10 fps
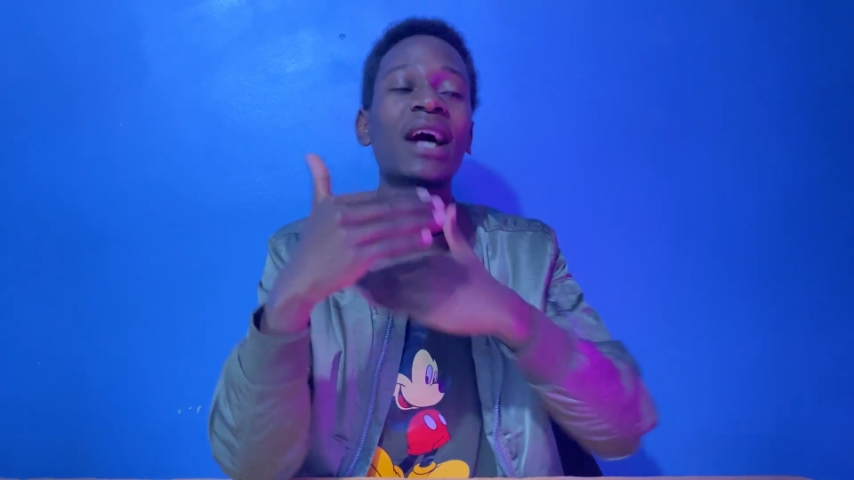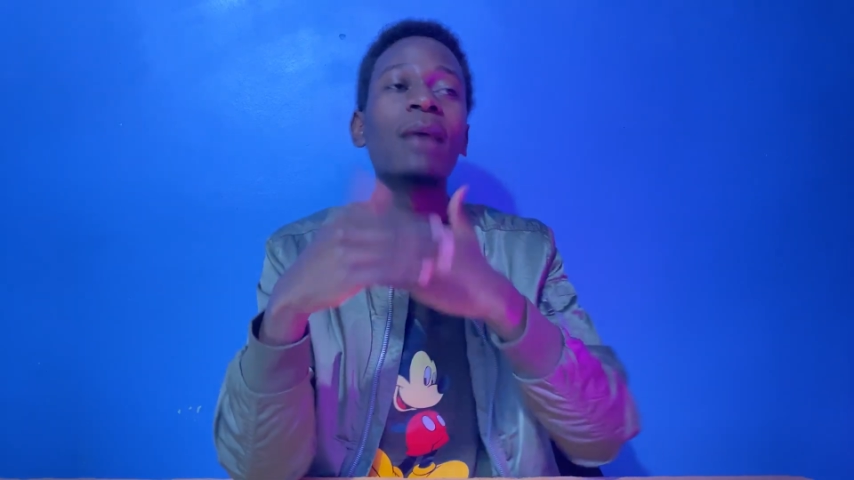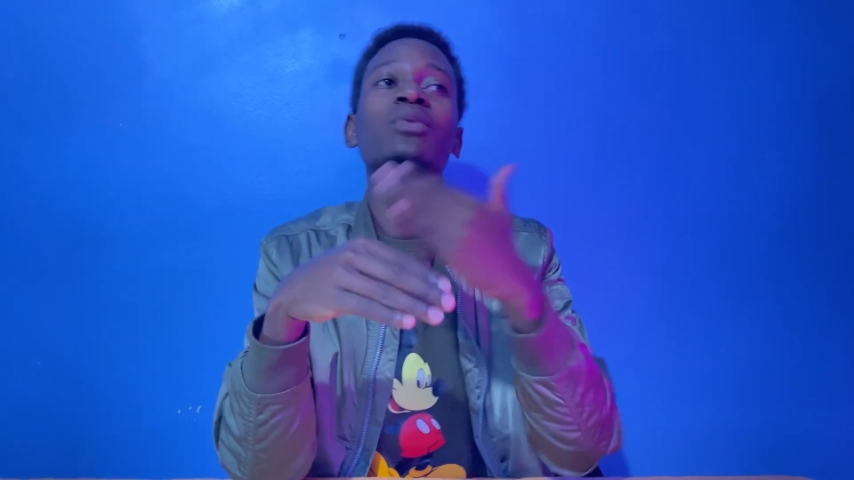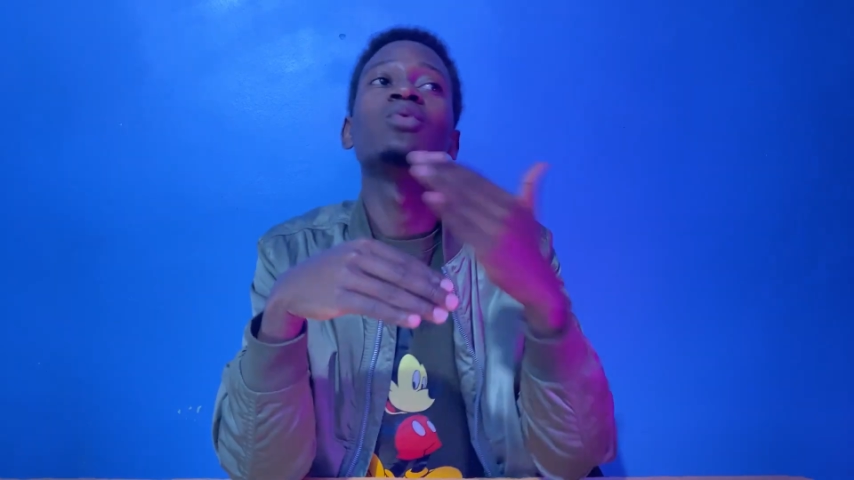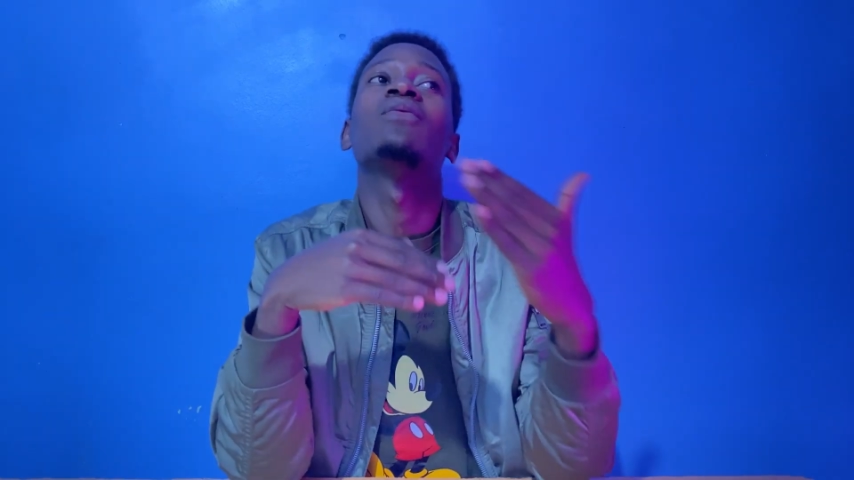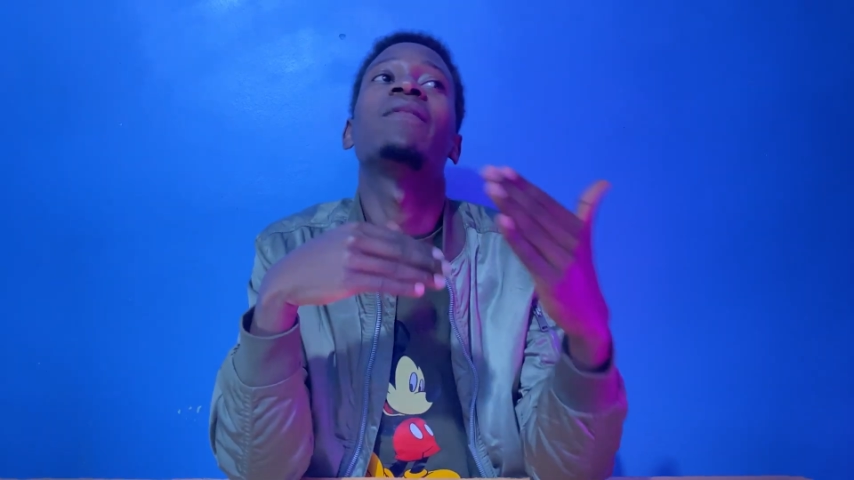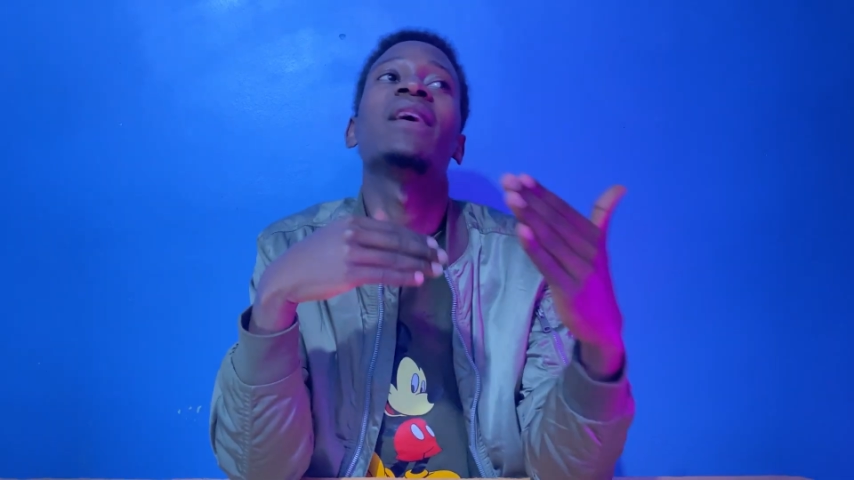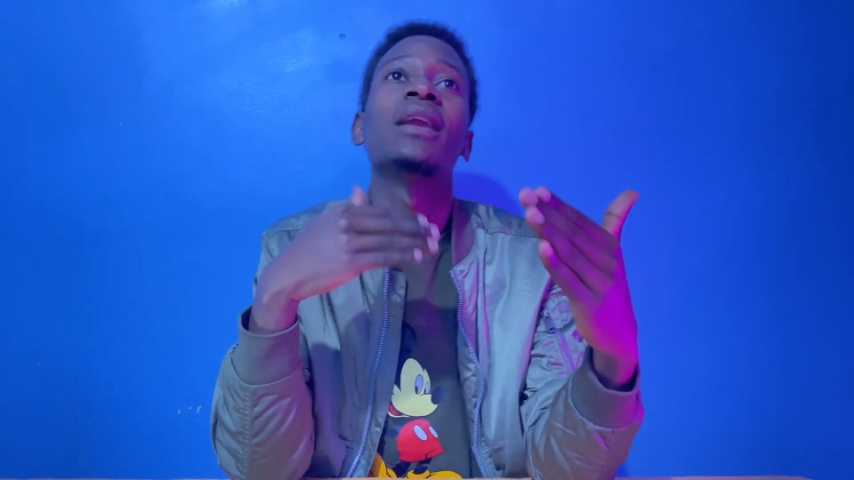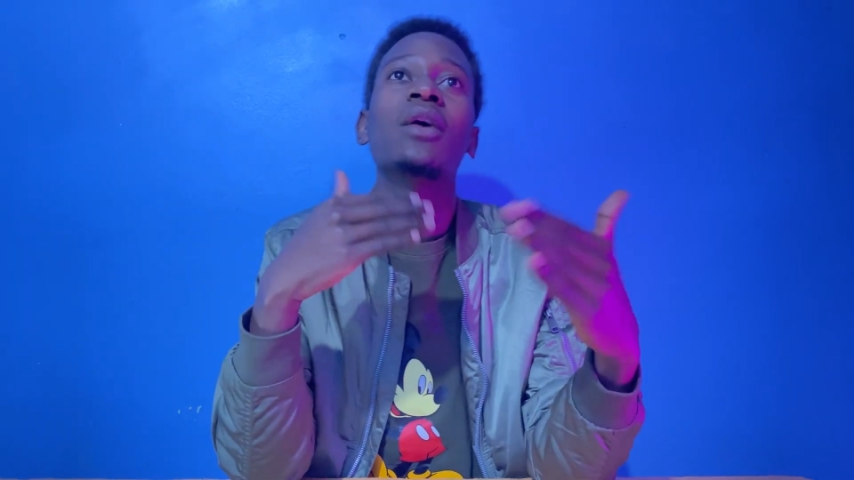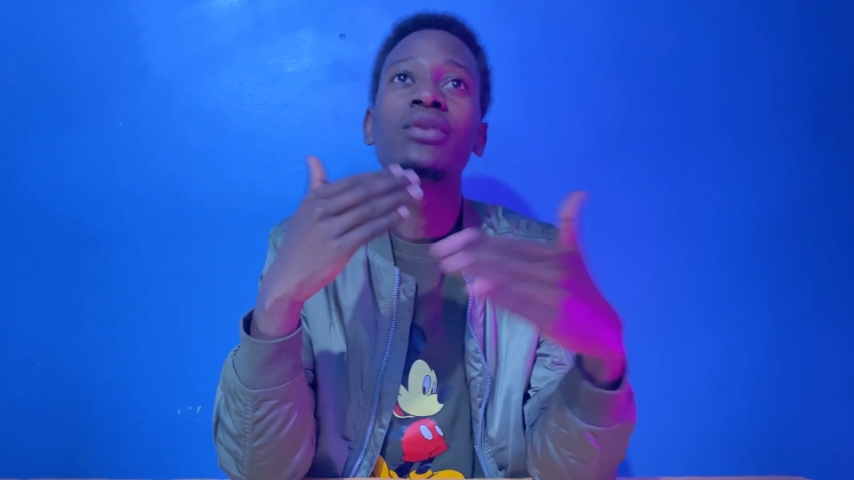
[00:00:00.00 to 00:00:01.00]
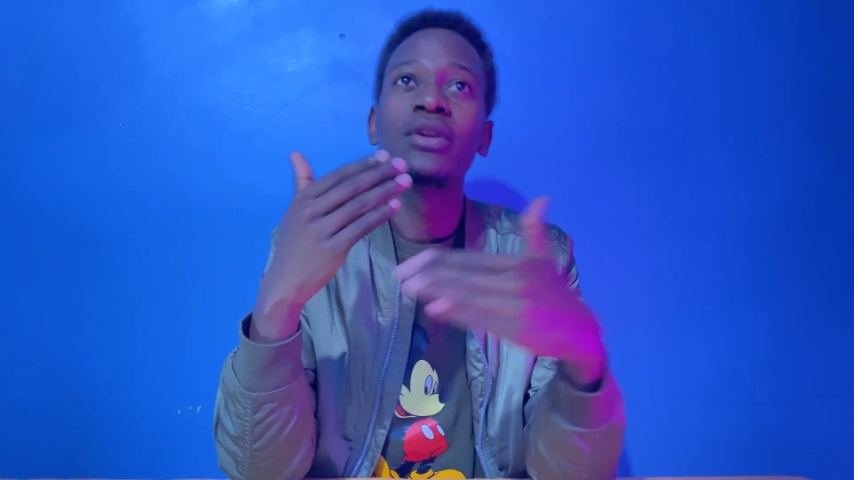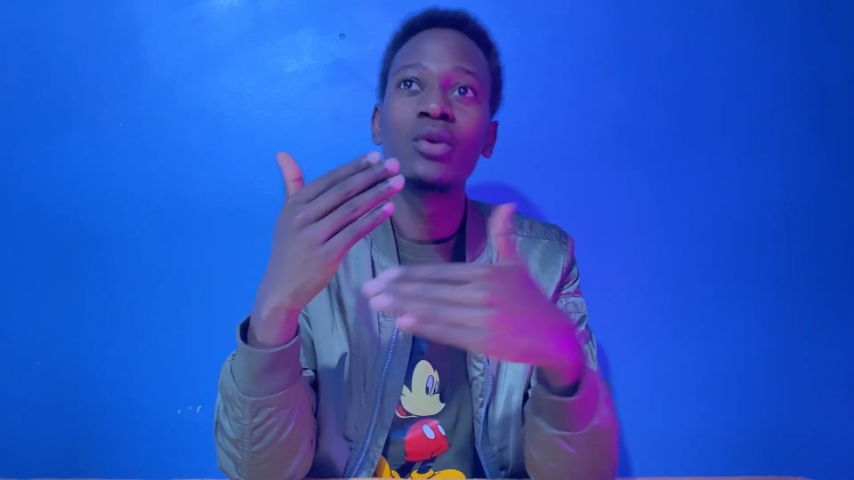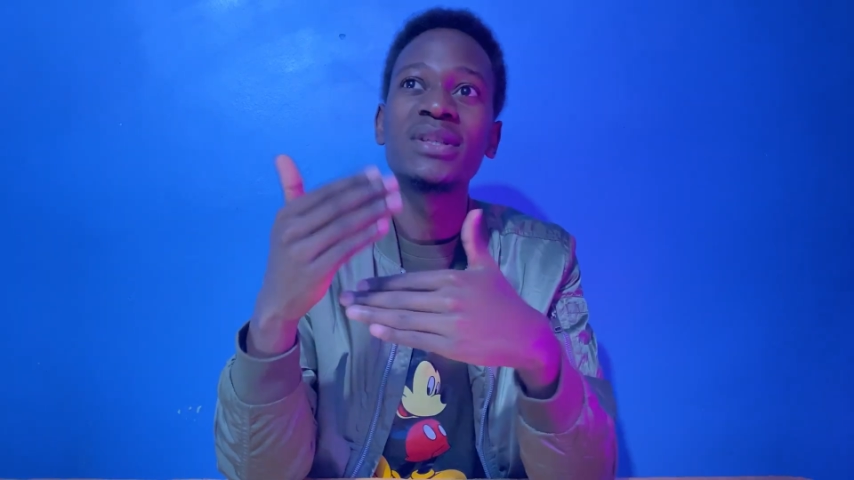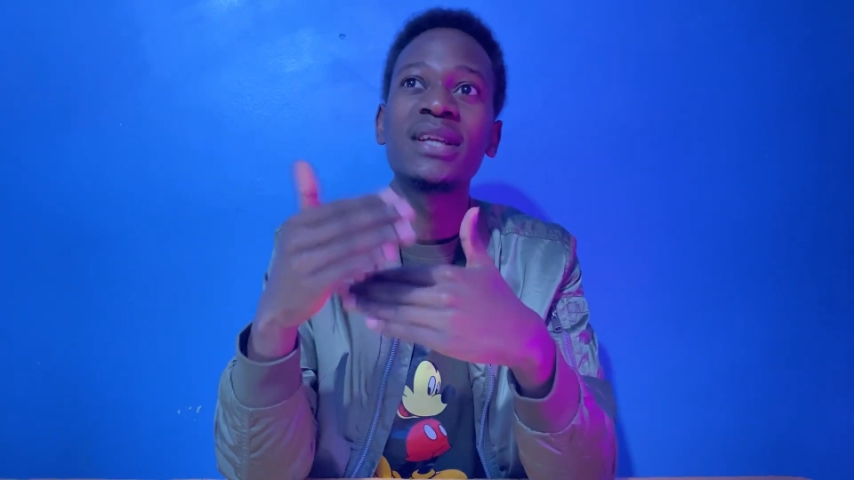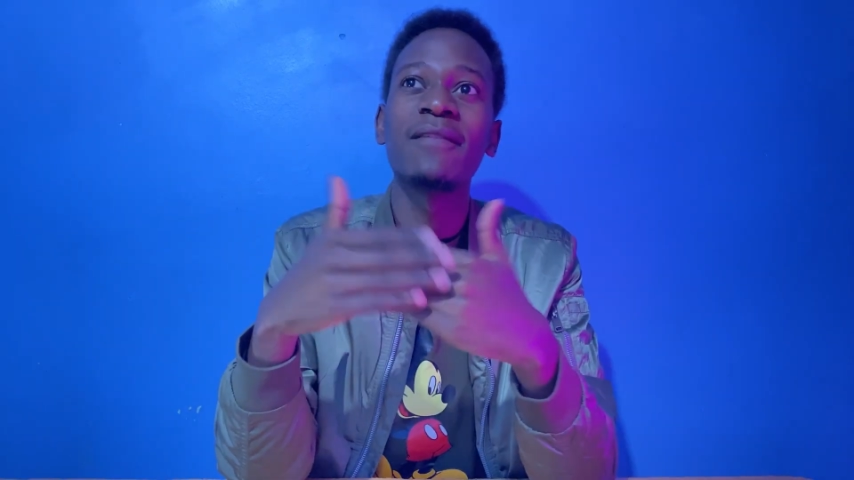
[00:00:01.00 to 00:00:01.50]
come to find out
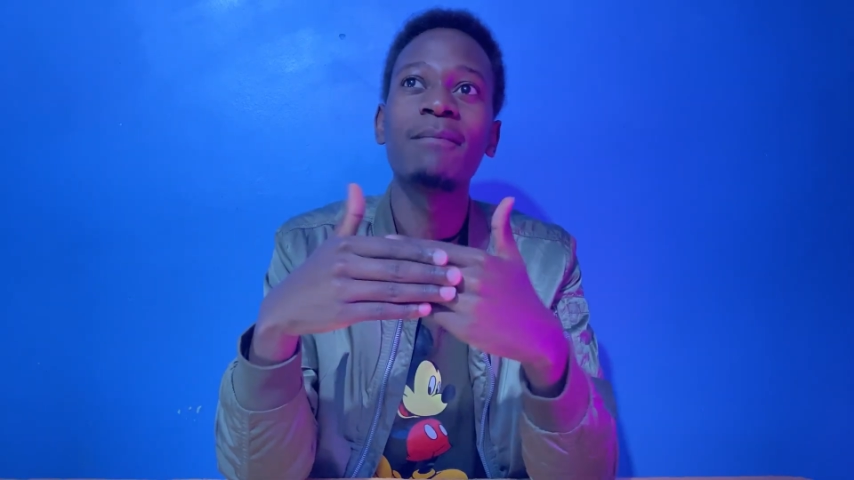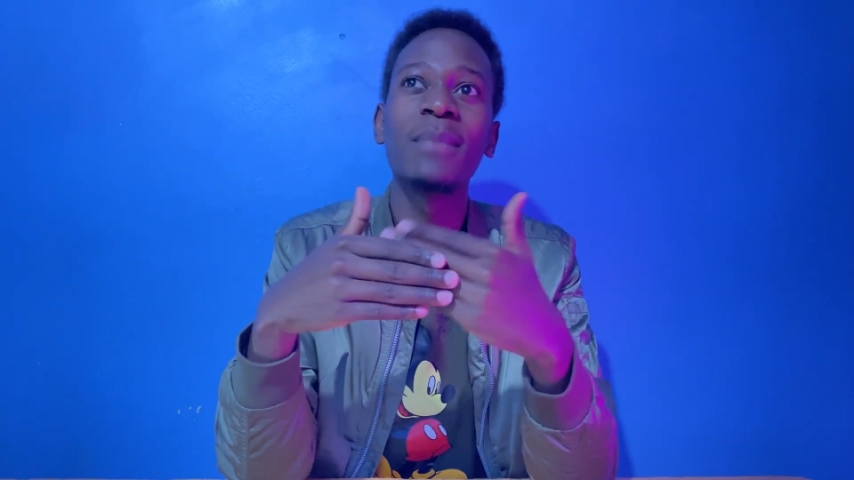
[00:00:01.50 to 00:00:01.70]
new stuff,